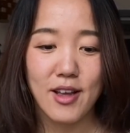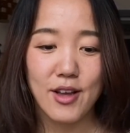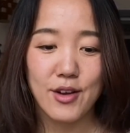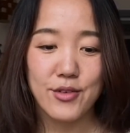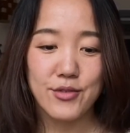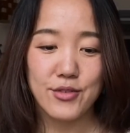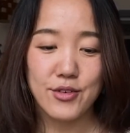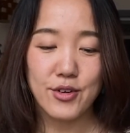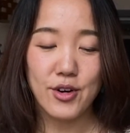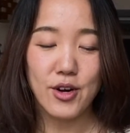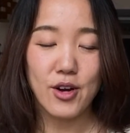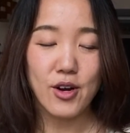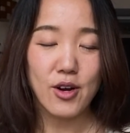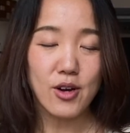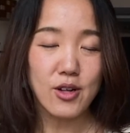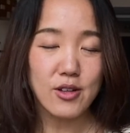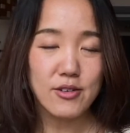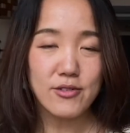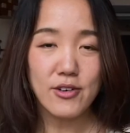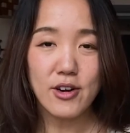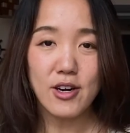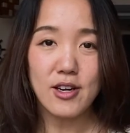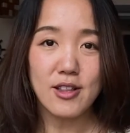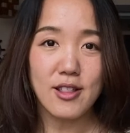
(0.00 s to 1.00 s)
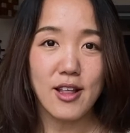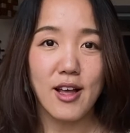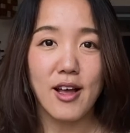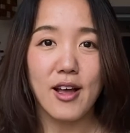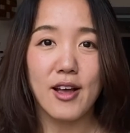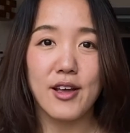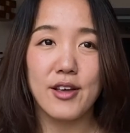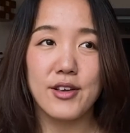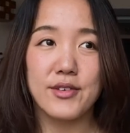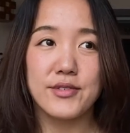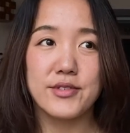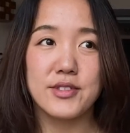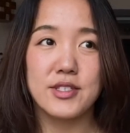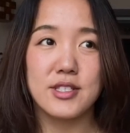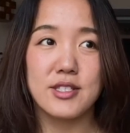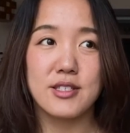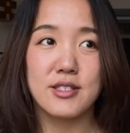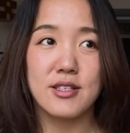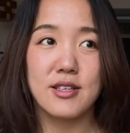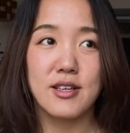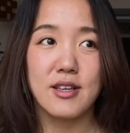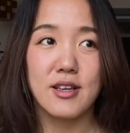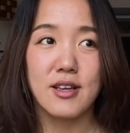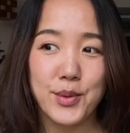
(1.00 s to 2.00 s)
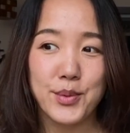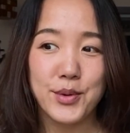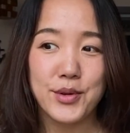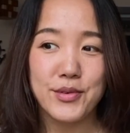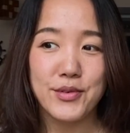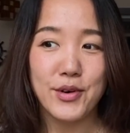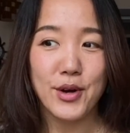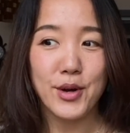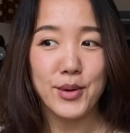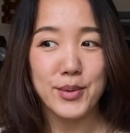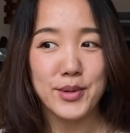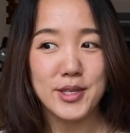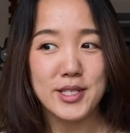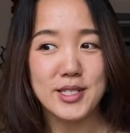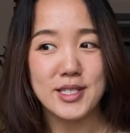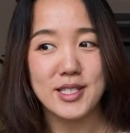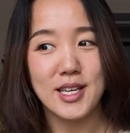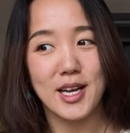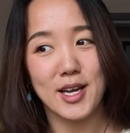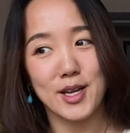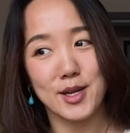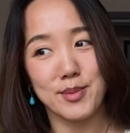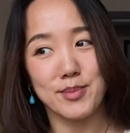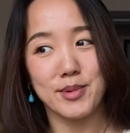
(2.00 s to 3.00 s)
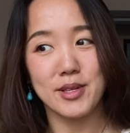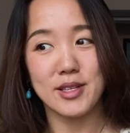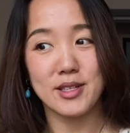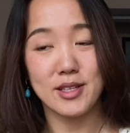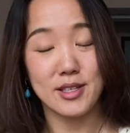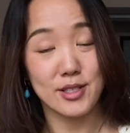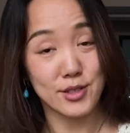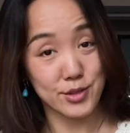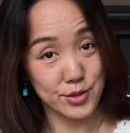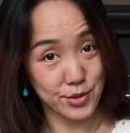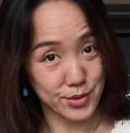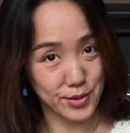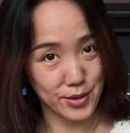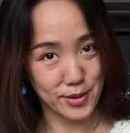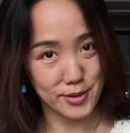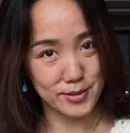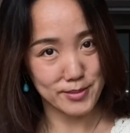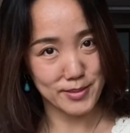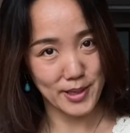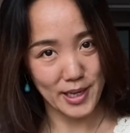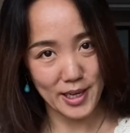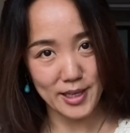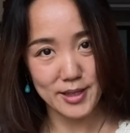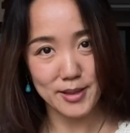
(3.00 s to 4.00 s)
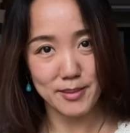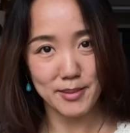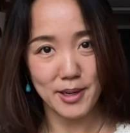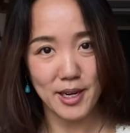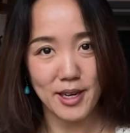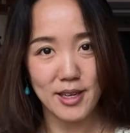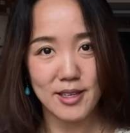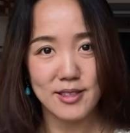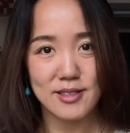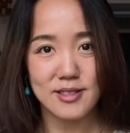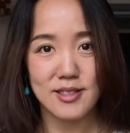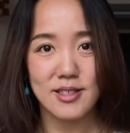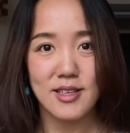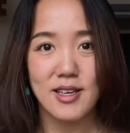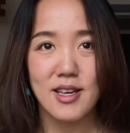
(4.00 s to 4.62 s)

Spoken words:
for all of our lives, we've always kind of been controlled by the mind.